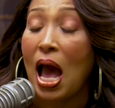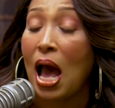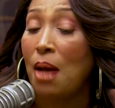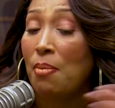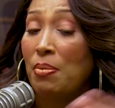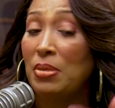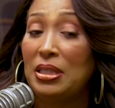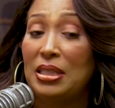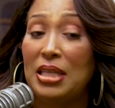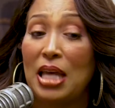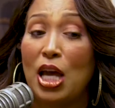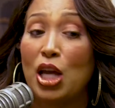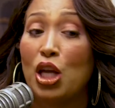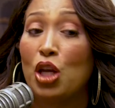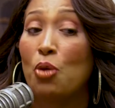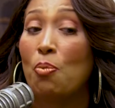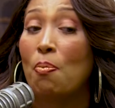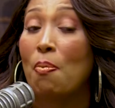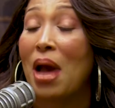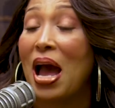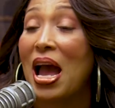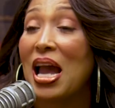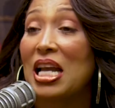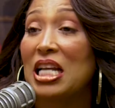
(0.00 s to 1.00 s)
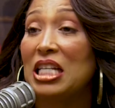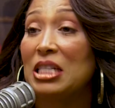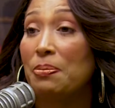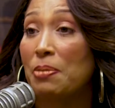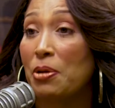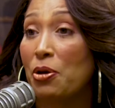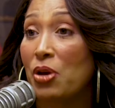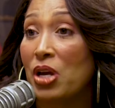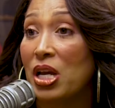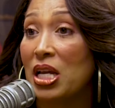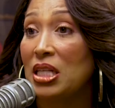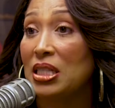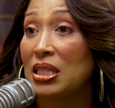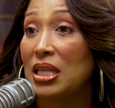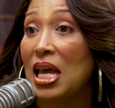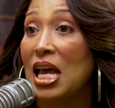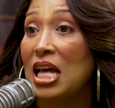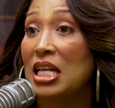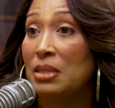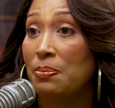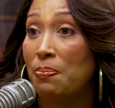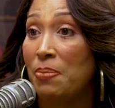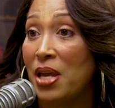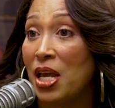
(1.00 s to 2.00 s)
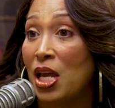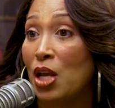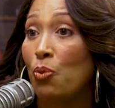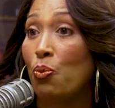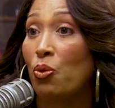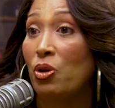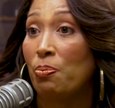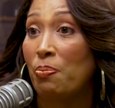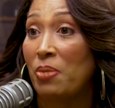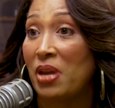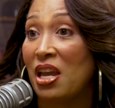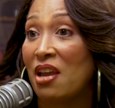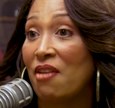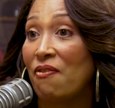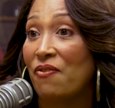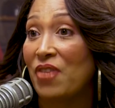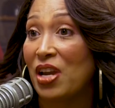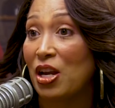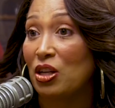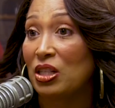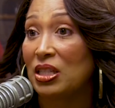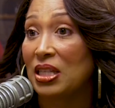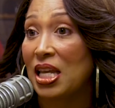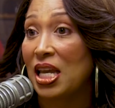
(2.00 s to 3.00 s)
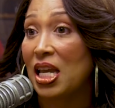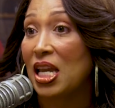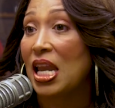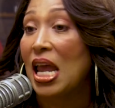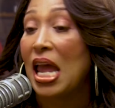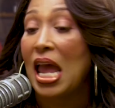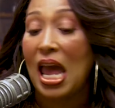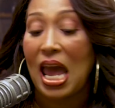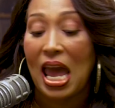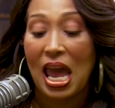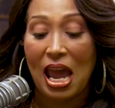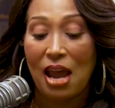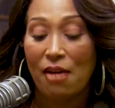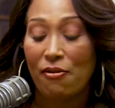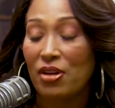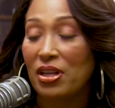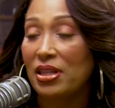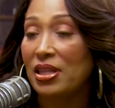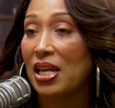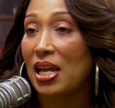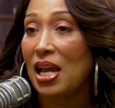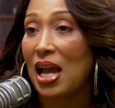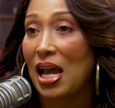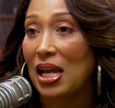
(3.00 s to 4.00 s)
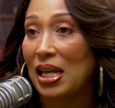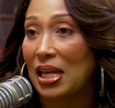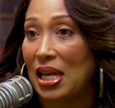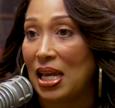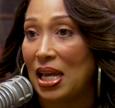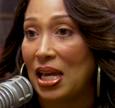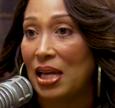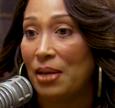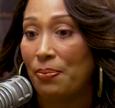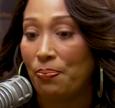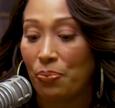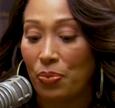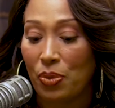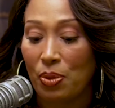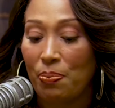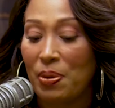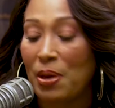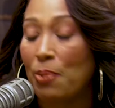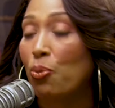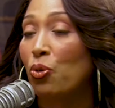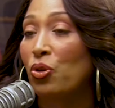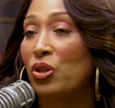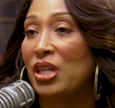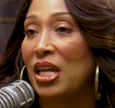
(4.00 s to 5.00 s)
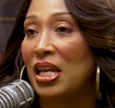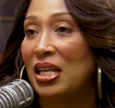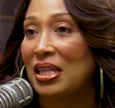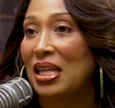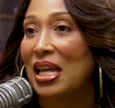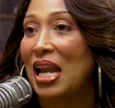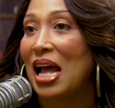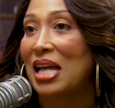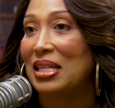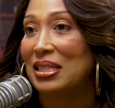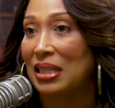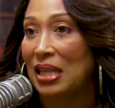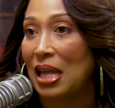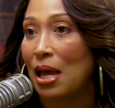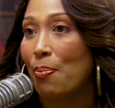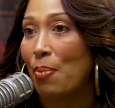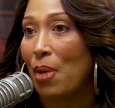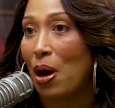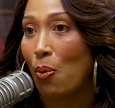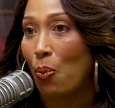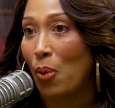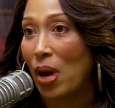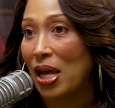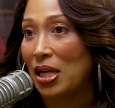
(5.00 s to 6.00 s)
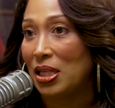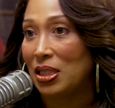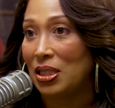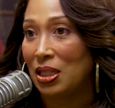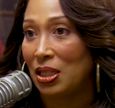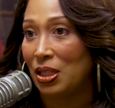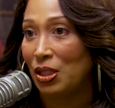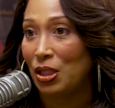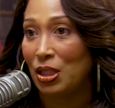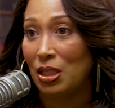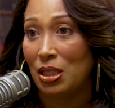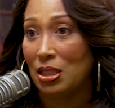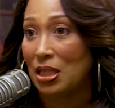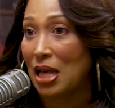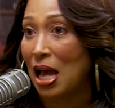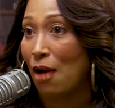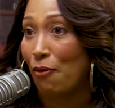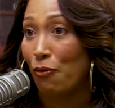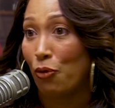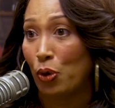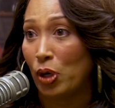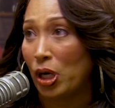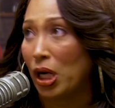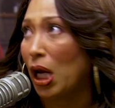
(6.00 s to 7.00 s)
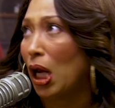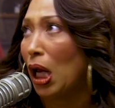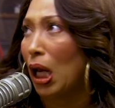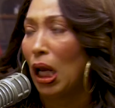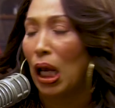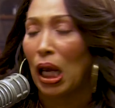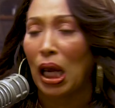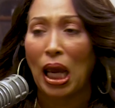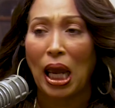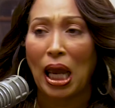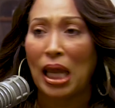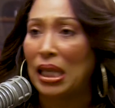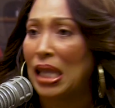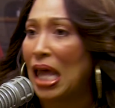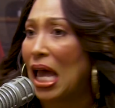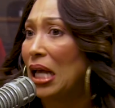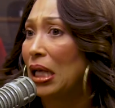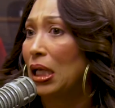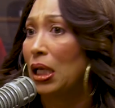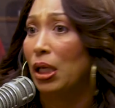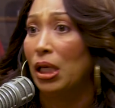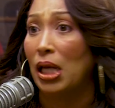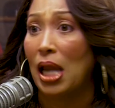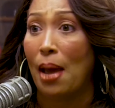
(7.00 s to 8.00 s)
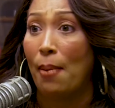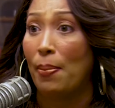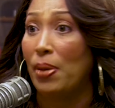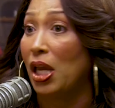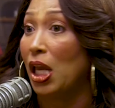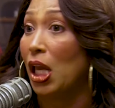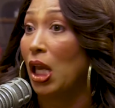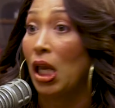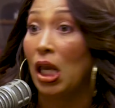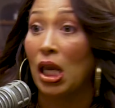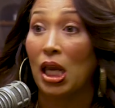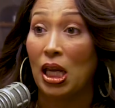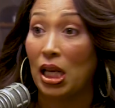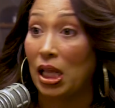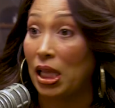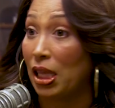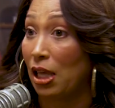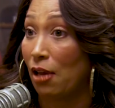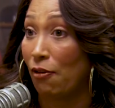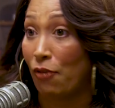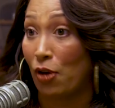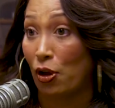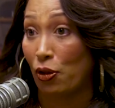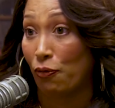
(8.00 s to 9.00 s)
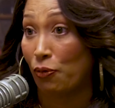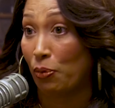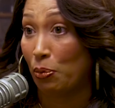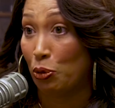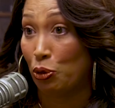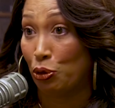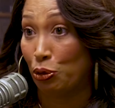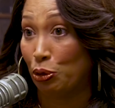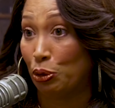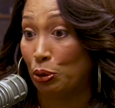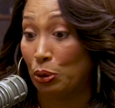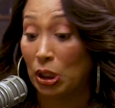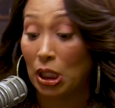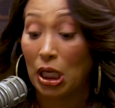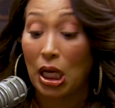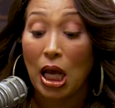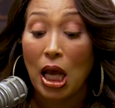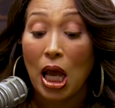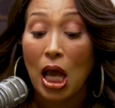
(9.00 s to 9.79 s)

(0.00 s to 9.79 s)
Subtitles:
I'm going to tell you, my experience has been with being fair skinned, everything I get, people think that I slept my way to the top for it. And that could not be anything further from the truth.